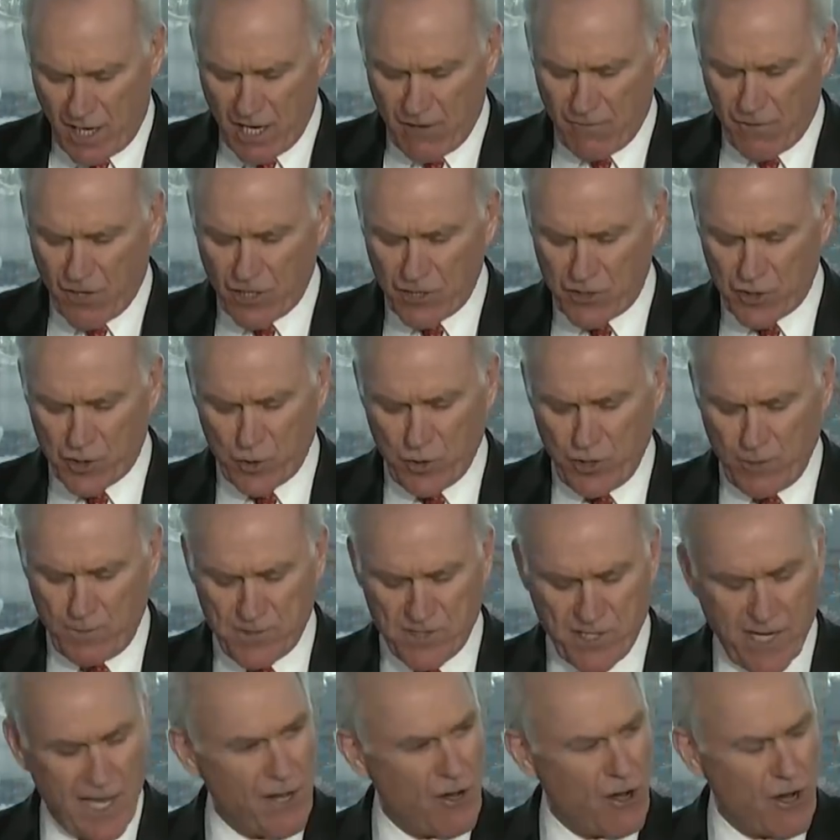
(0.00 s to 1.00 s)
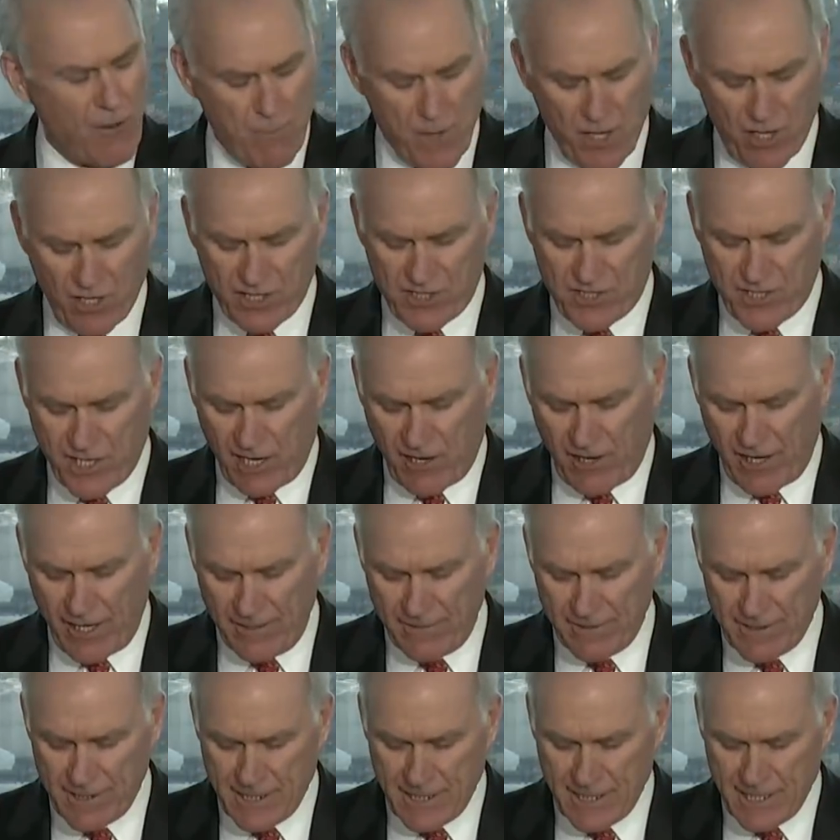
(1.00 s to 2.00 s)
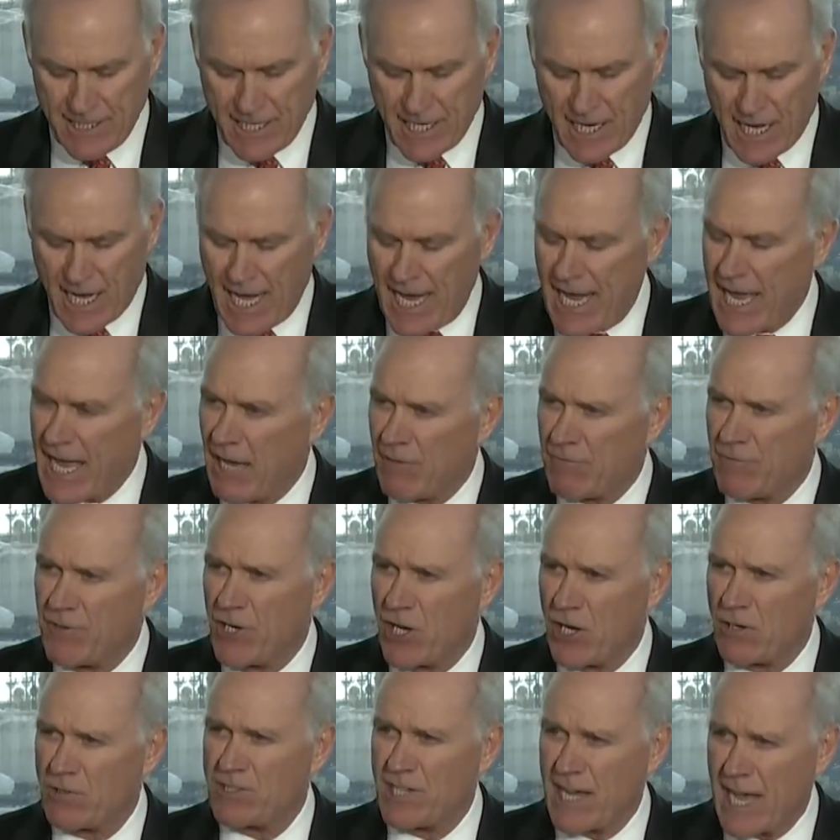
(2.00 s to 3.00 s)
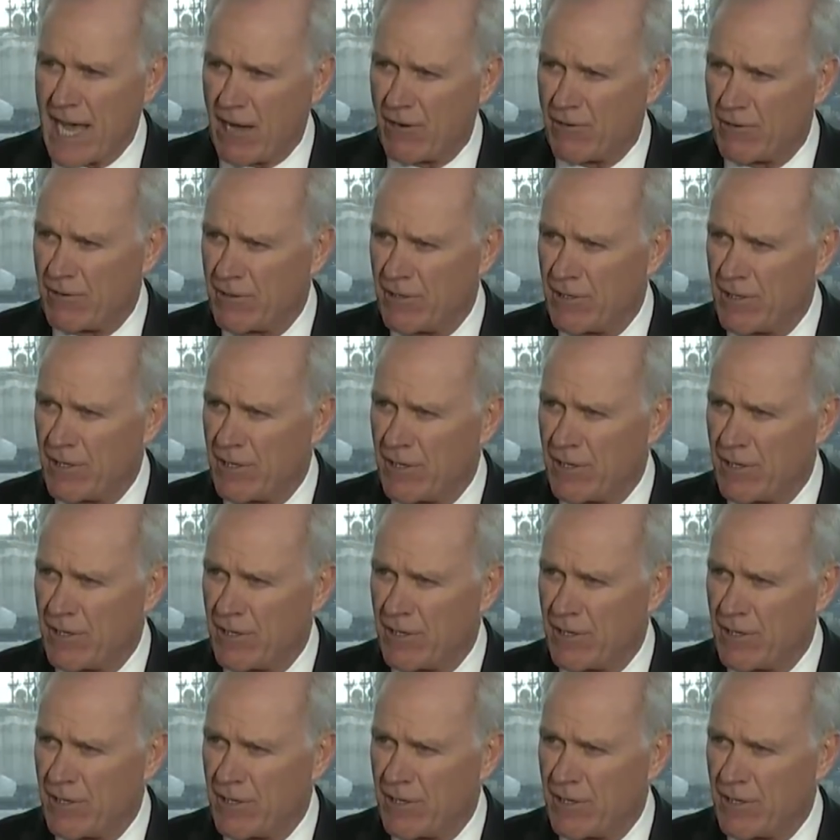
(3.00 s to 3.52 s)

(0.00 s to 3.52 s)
of our troops and our military. I have no doubt,